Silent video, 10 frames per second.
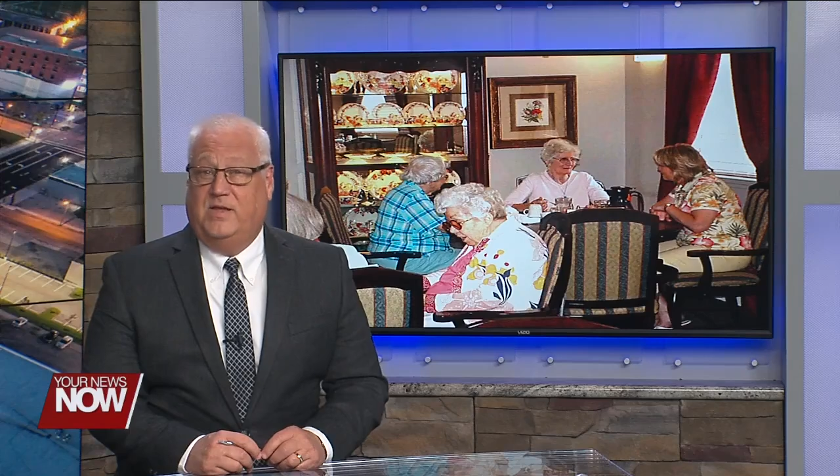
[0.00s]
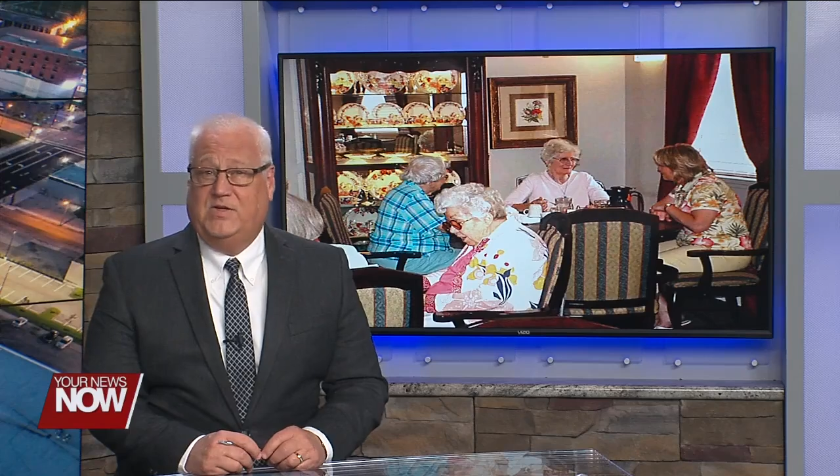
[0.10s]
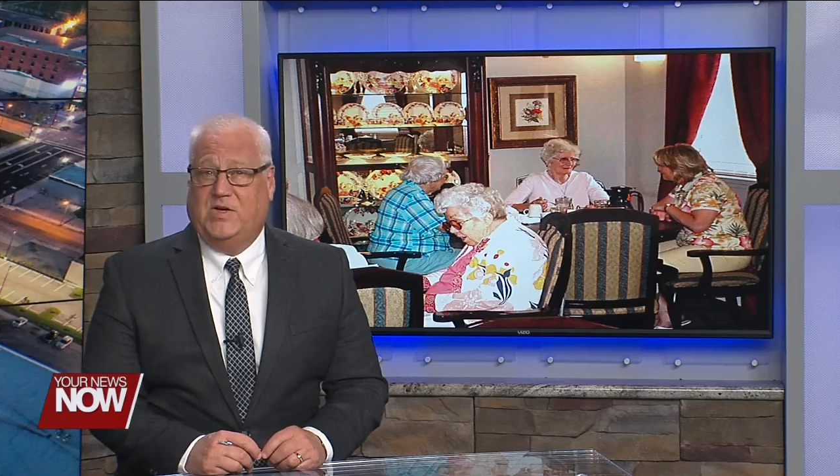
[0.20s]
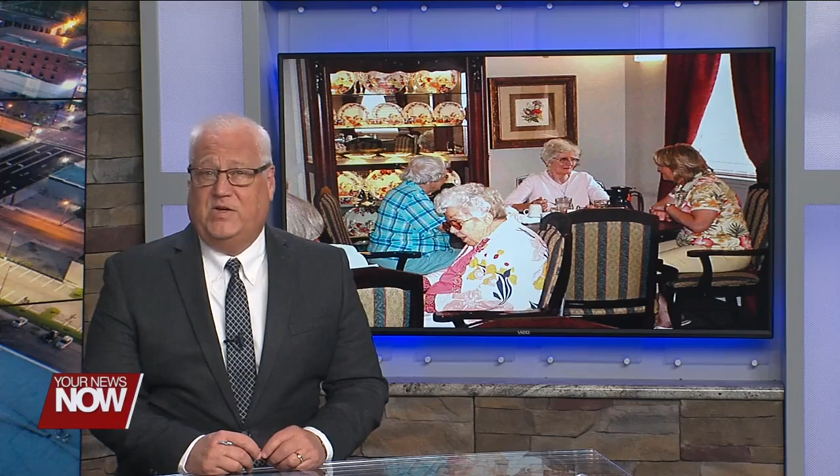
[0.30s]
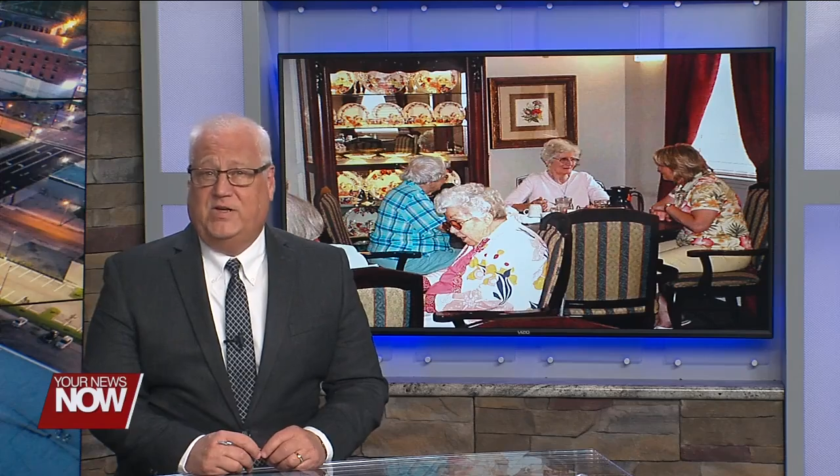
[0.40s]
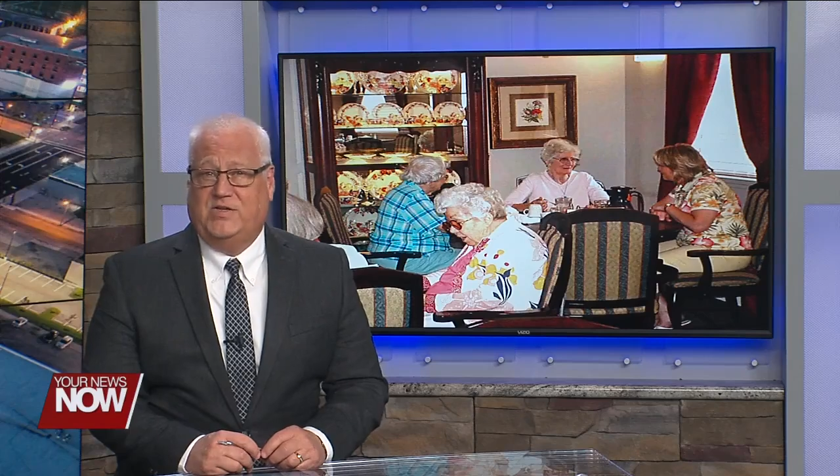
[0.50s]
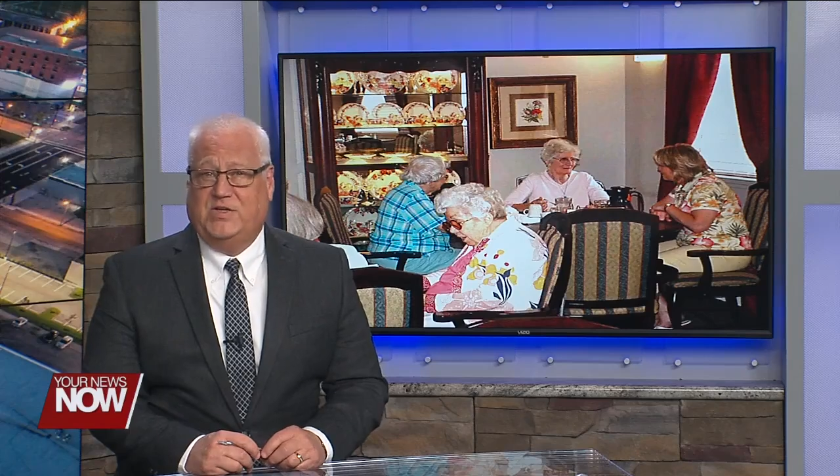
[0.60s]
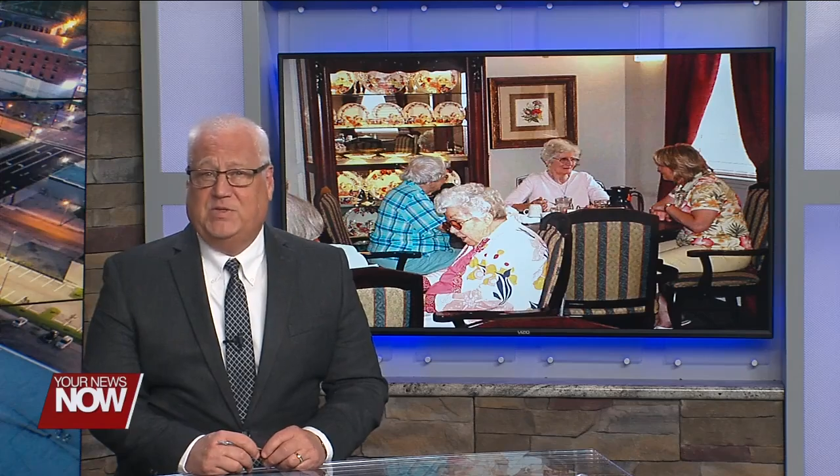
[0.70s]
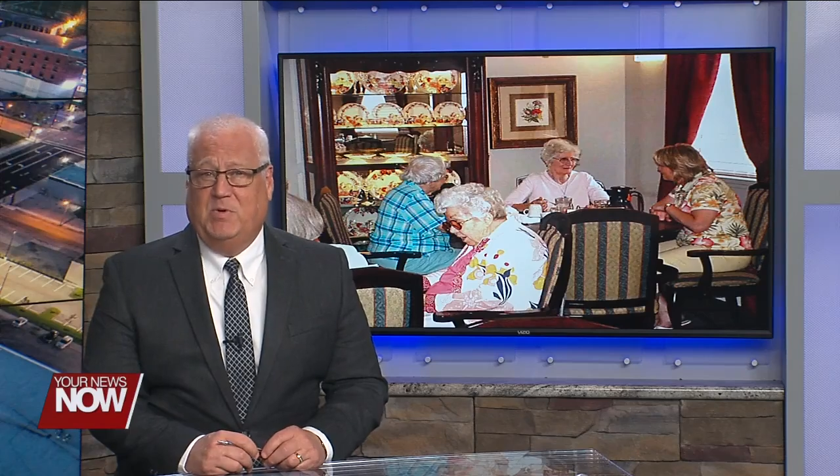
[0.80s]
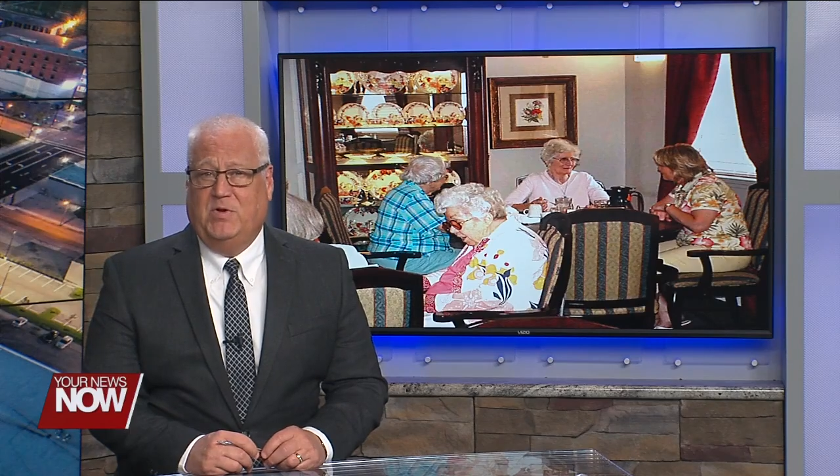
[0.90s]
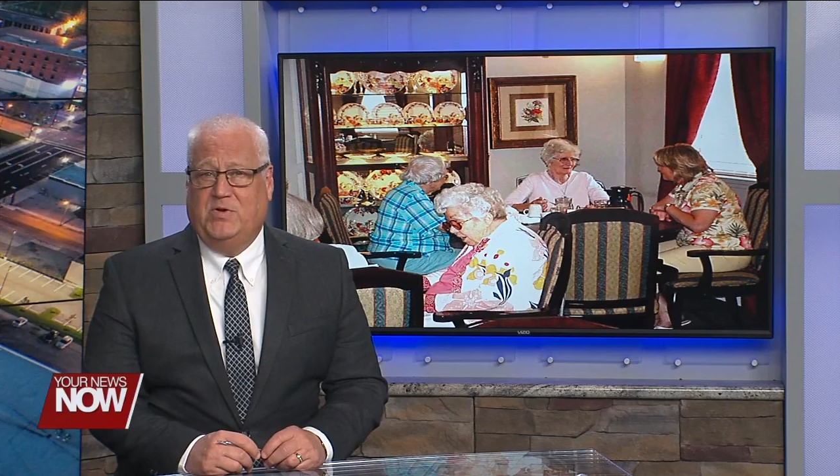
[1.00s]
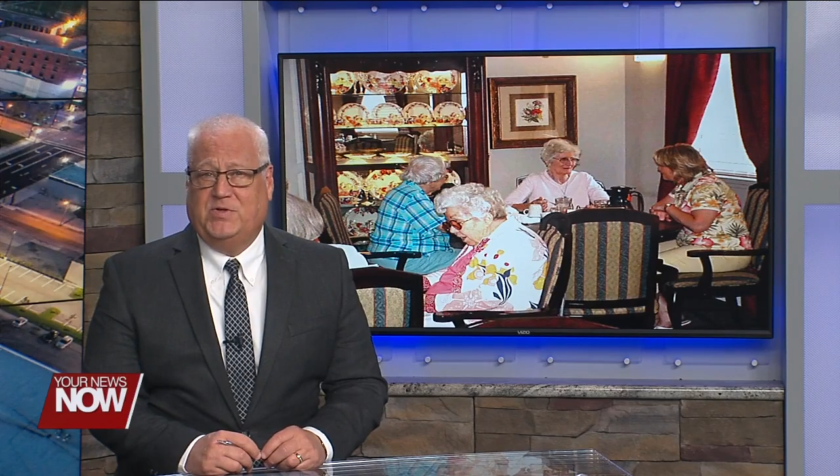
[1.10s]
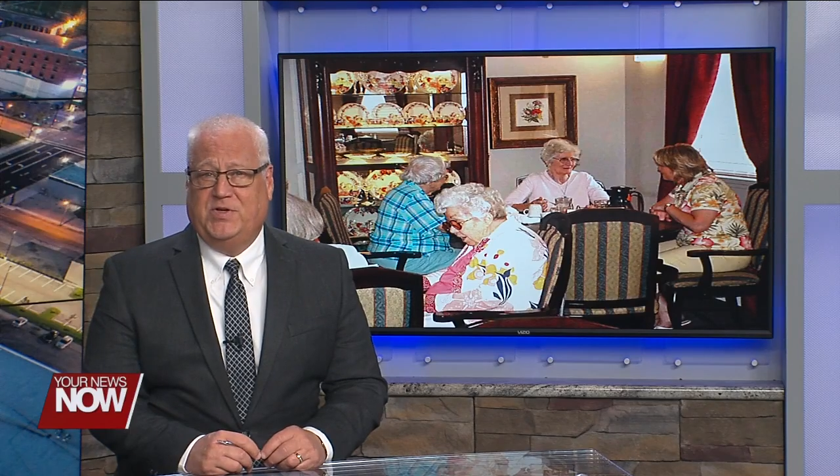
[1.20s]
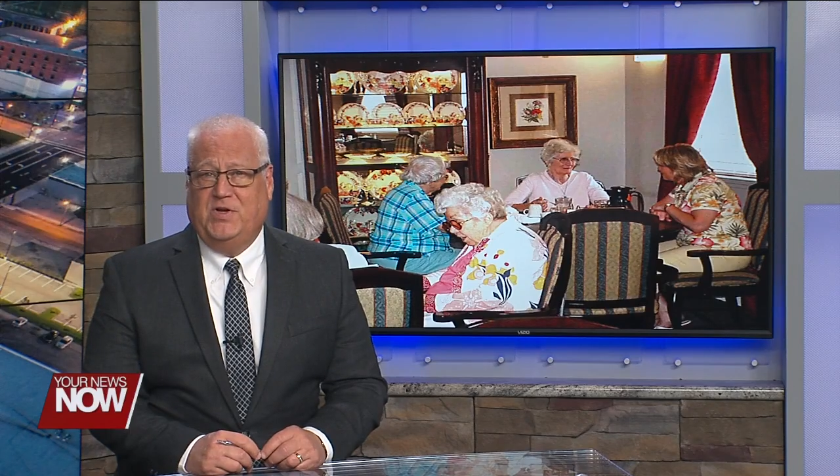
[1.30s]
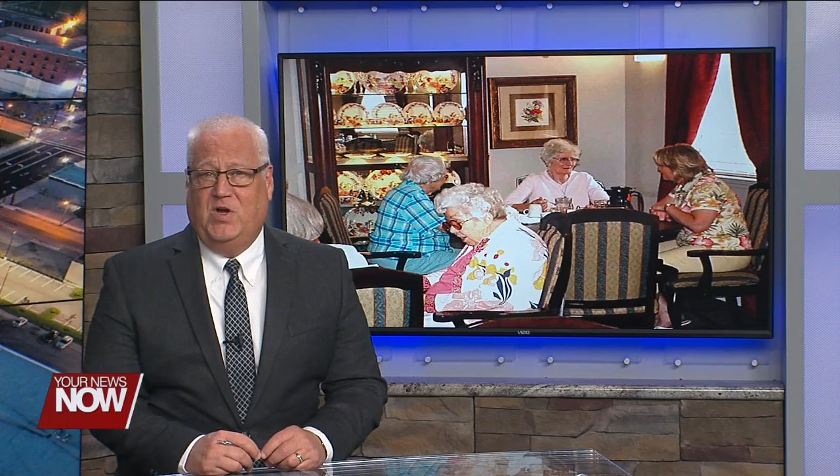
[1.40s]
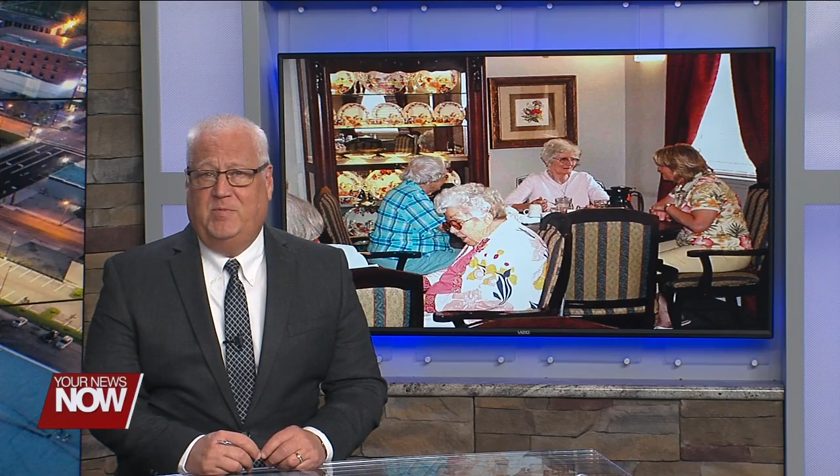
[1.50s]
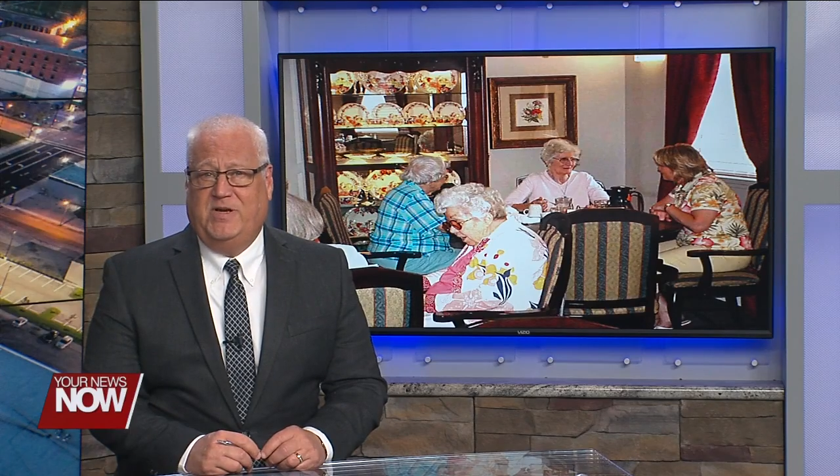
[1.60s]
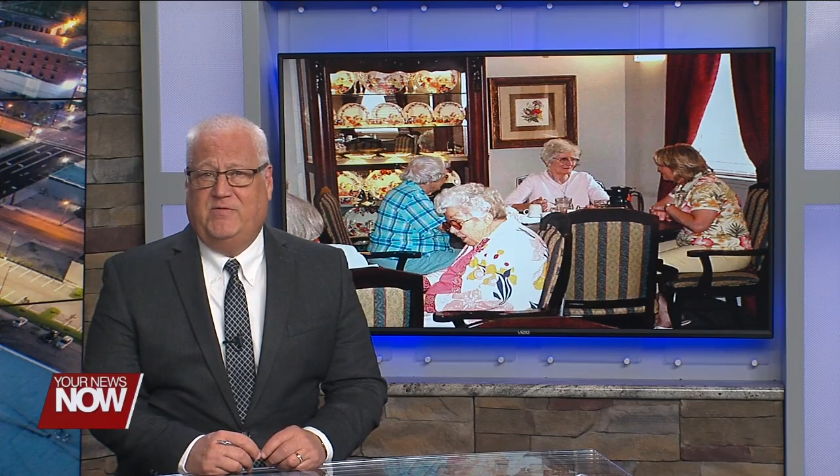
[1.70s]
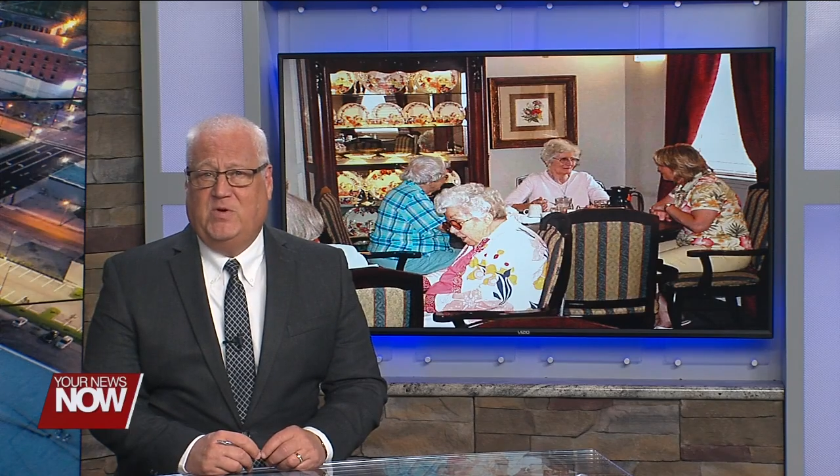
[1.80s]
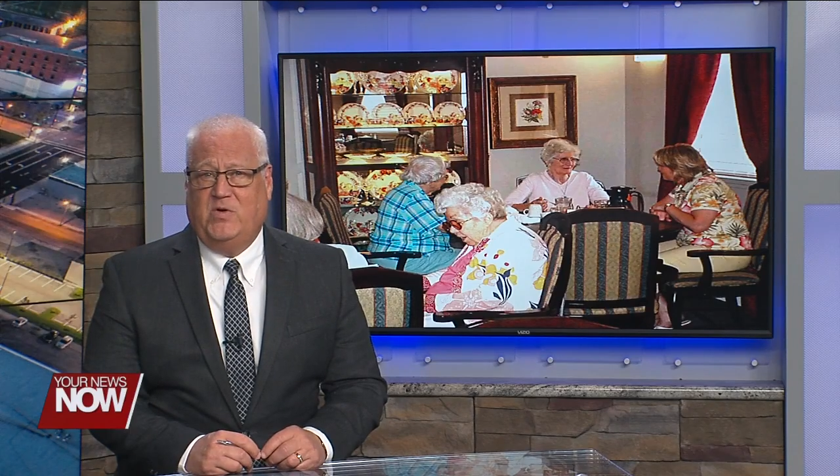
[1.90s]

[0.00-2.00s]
They started as a small nursing home and have